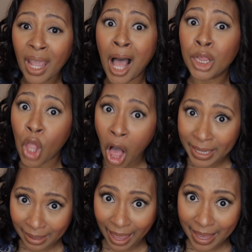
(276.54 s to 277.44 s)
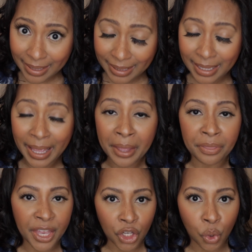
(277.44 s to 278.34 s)
a lot less
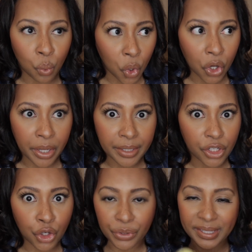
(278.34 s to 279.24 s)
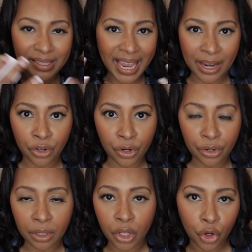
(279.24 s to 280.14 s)
than you would your
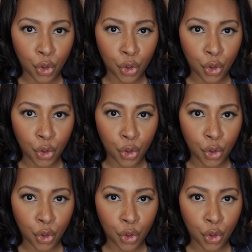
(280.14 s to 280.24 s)
standard